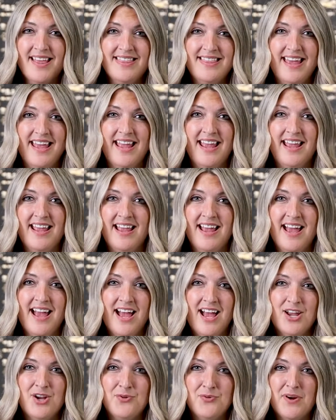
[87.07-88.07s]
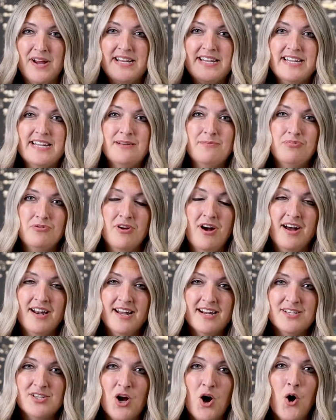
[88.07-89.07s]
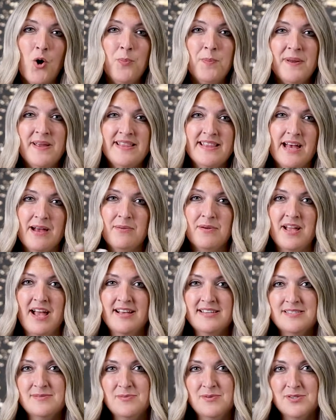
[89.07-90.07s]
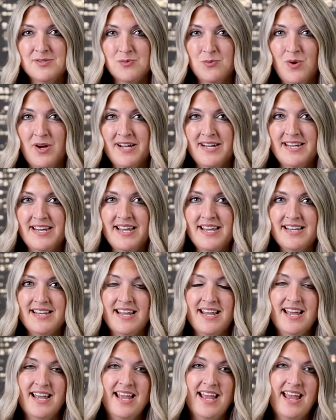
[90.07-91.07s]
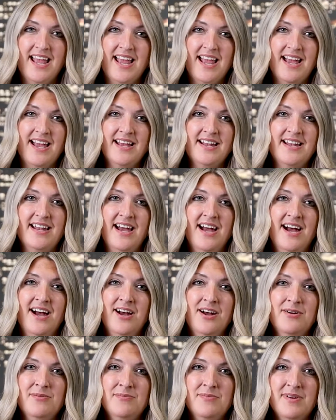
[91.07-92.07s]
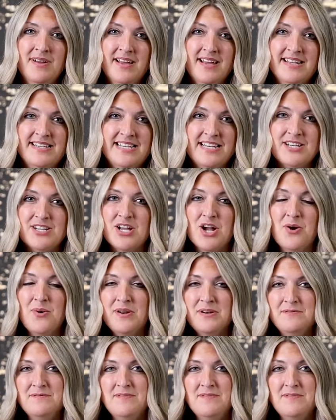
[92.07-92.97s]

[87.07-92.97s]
they created a product hoping that customers wanted it and didn't go and